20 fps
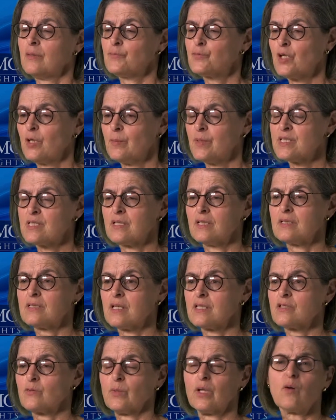treatments, and it
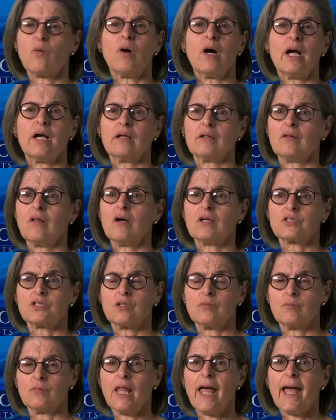doesn't require
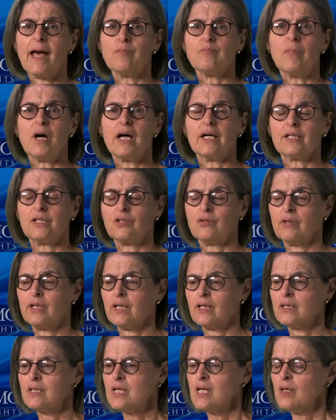long-term lab
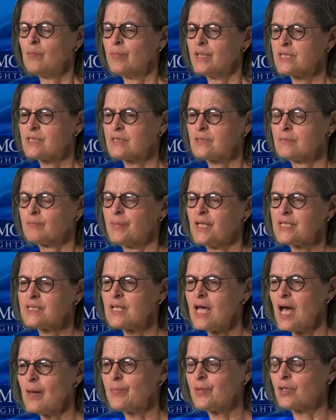monitoring. But
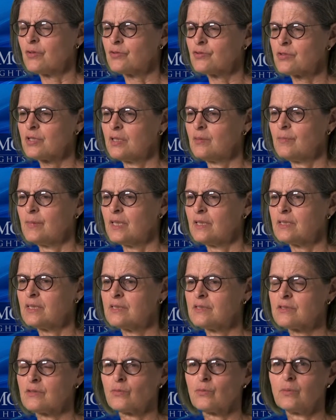topical treatment
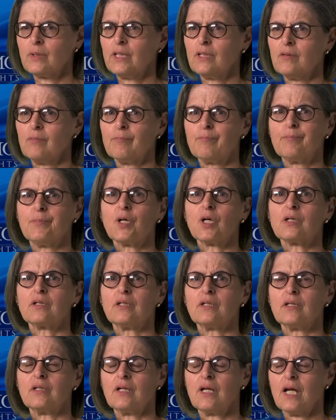is a real
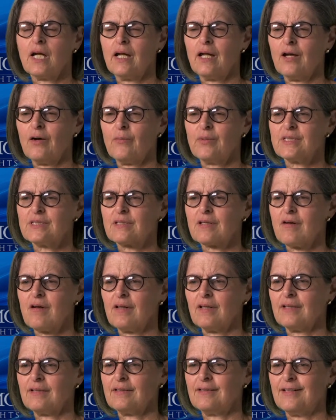burden. I always
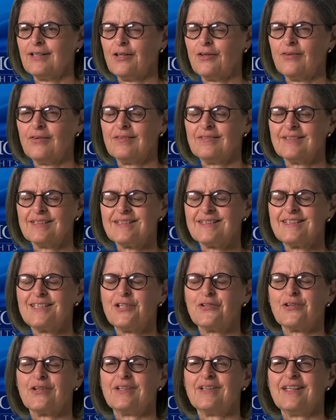call it, you know, the
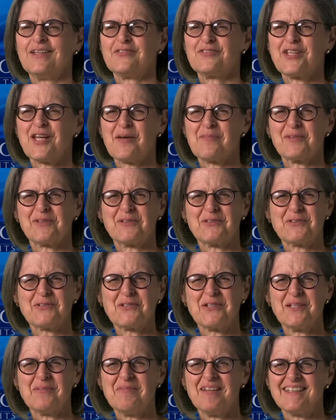tyranny of topical
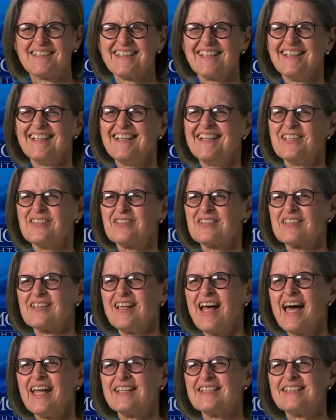treatment. So there's a
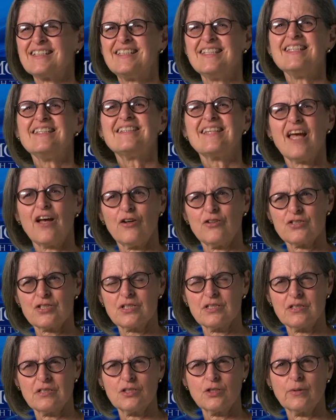lot of details
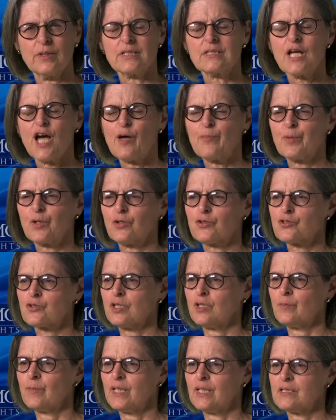to doing topical
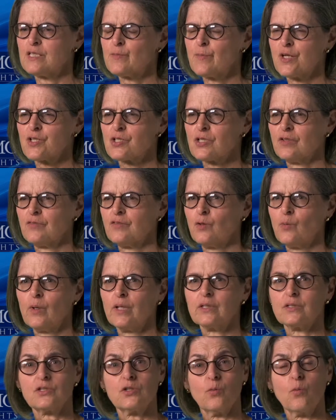treatment, especially if you
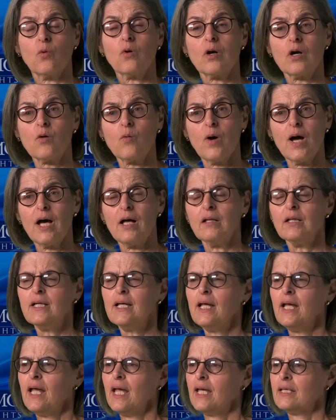want it to work well.
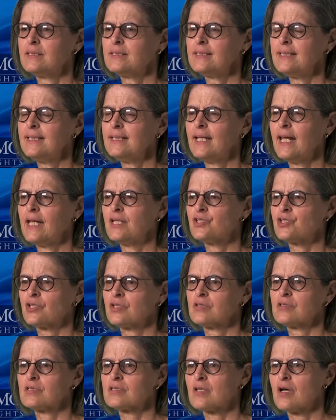And
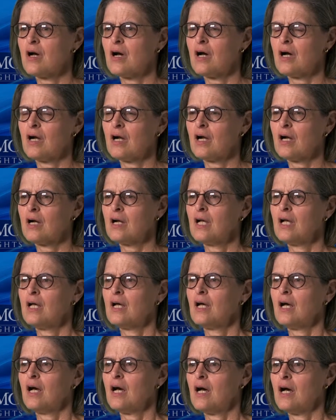teenagers are
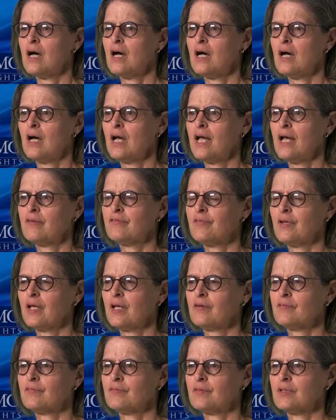
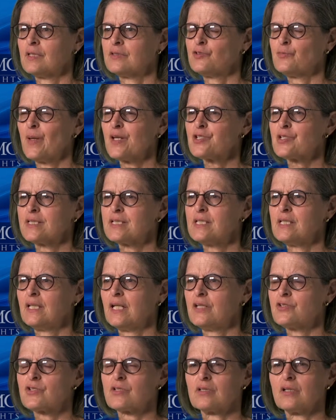have especially
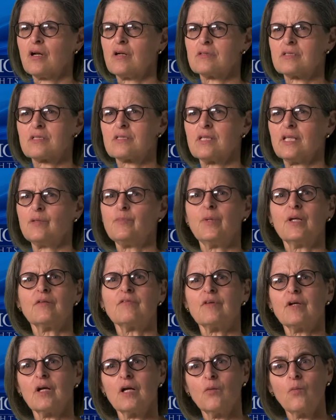teenagers that aren't sleeping
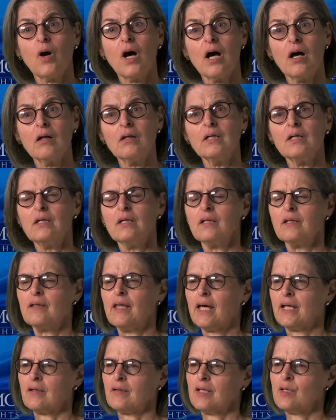very well,
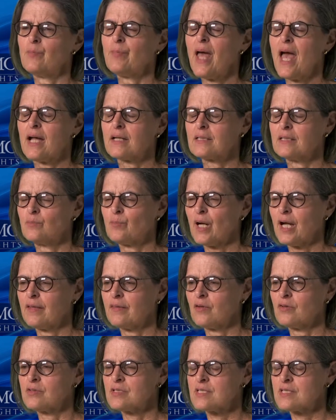that are impacted by
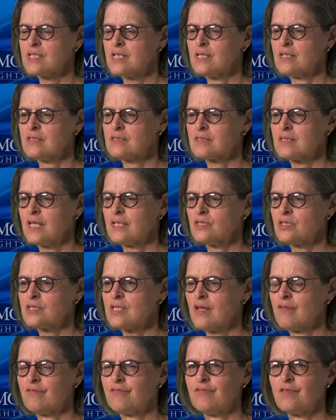their disease, they
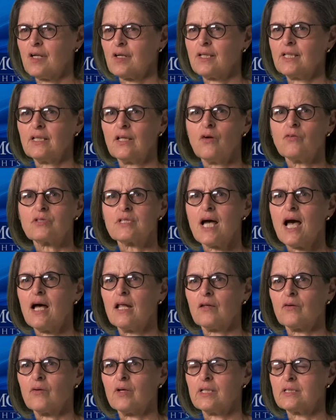just have very low
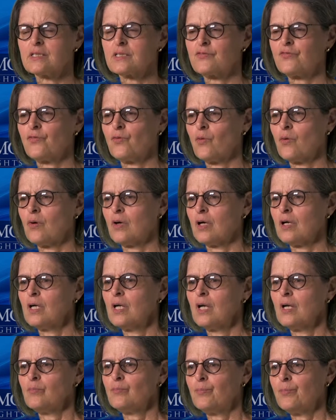tolerance for
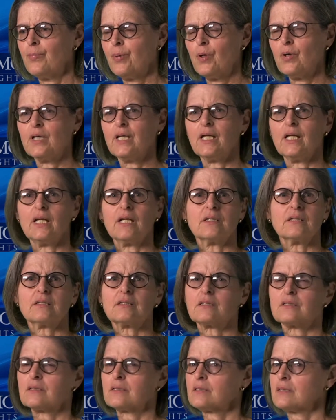putting
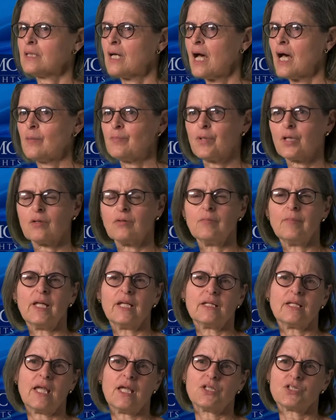topical
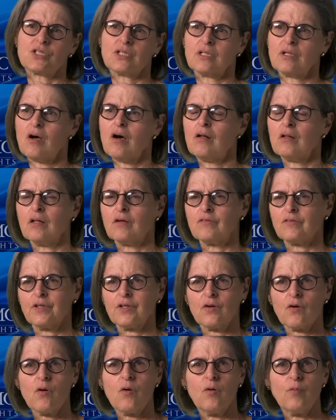medication all over
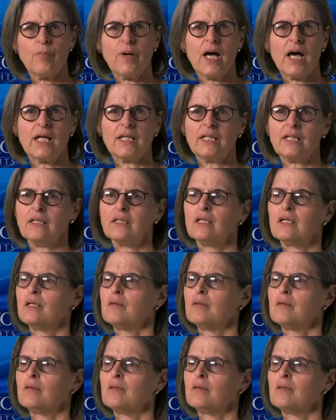their whole body